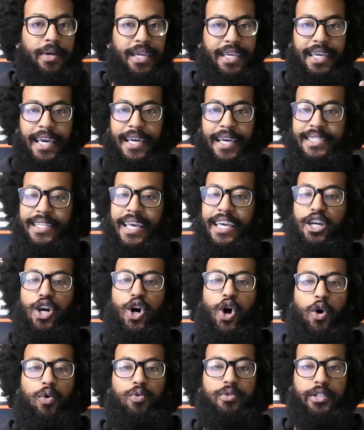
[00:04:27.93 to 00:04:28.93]
but he has a
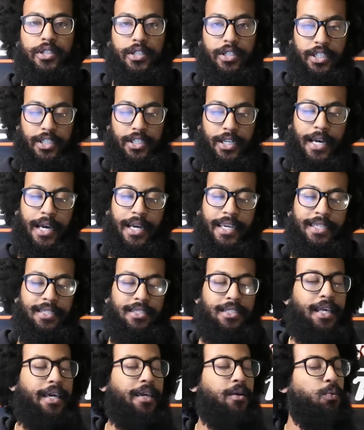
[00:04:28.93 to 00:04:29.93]
culture shock.
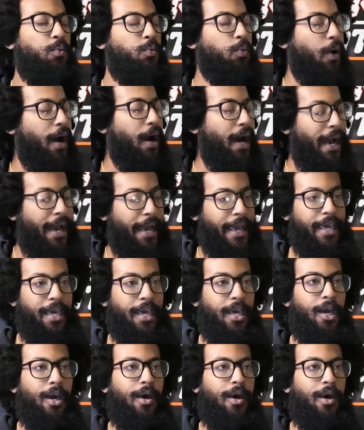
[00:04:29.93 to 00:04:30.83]
He's like, why?